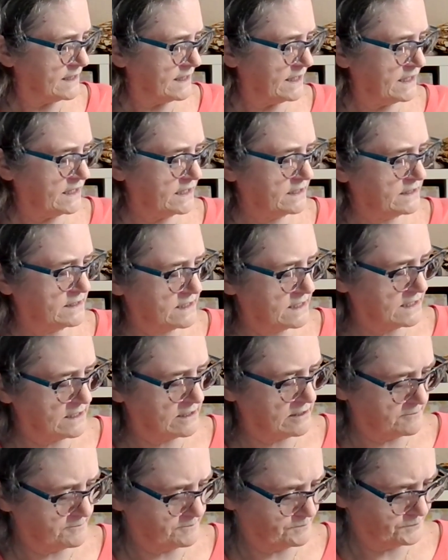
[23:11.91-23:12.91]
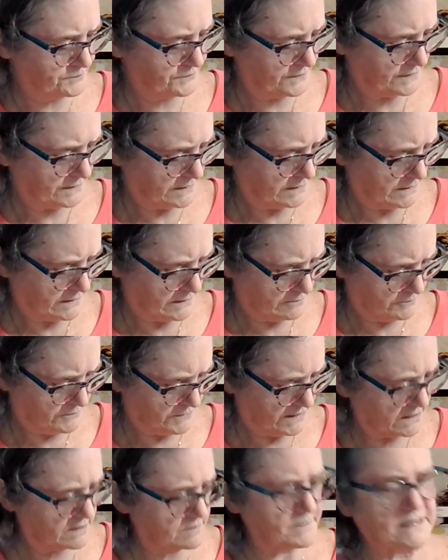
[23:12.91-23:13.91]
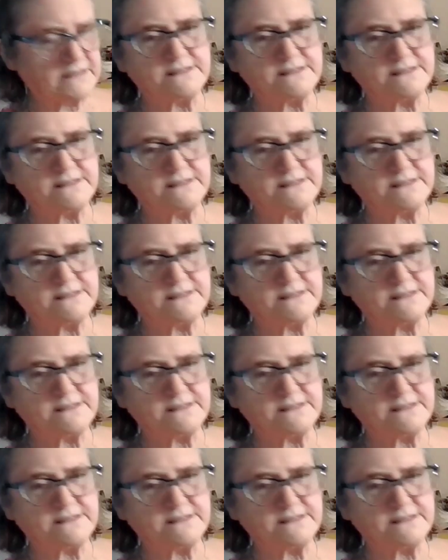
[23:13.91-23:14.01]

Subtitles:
And I'm thinking